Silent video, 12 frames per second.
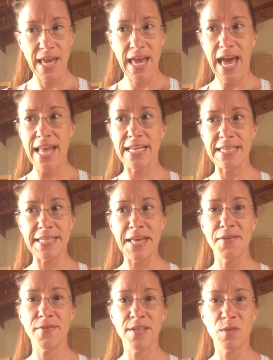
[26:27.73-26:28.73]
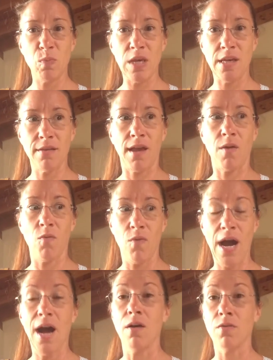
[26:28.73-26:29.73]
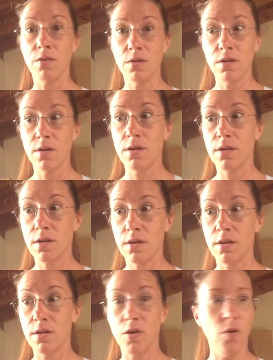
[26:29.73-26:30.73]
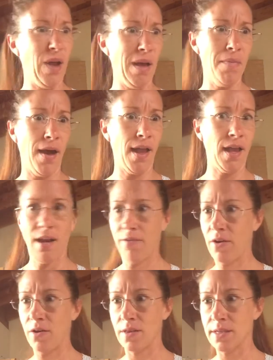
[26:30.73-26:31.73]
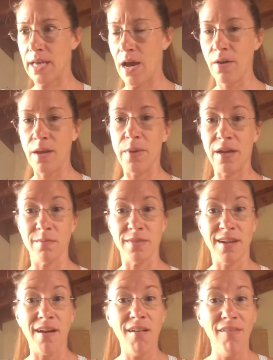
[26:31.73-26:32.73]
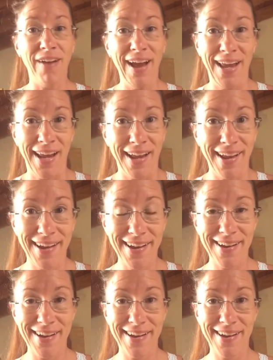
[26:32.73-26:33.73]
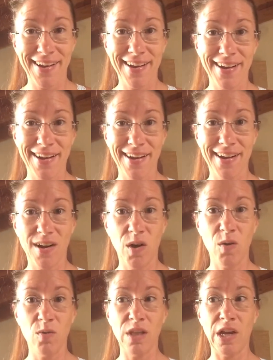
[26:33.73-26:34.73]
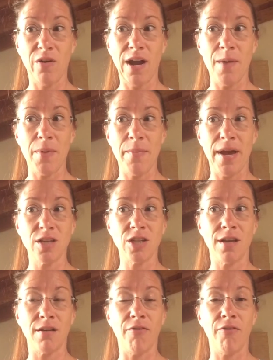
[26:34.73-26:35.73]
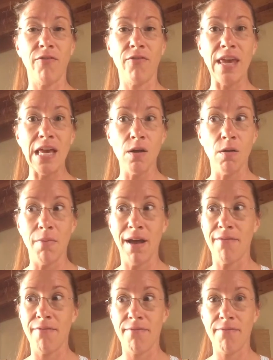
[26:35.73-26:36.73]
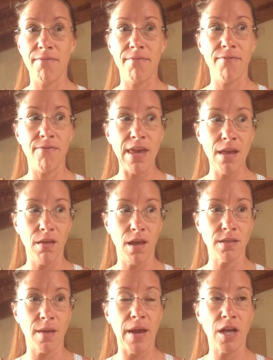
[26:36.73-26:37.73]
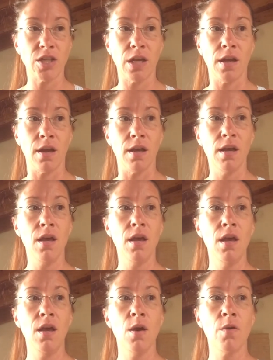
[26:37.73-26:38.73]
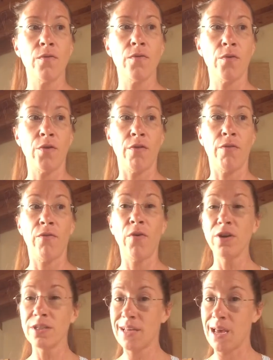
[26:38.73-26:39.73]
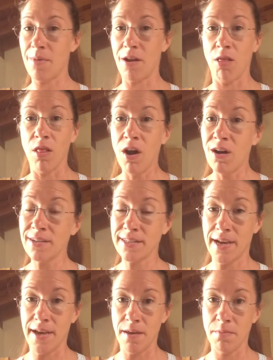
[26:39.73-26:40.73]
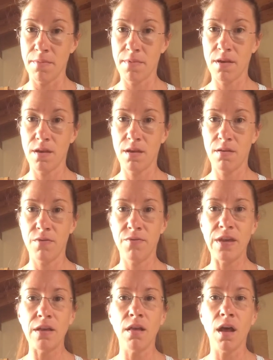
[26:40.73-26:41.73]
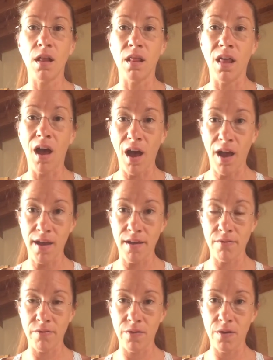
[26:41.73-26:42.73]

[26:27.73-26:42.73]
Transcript: And instead of this being like, wow, who am I? Can I figure this out? It becomes terrifying. Holy crap, I'm actually going to feel my feelings. I'm actually going to, for the first time in a long time, feel alive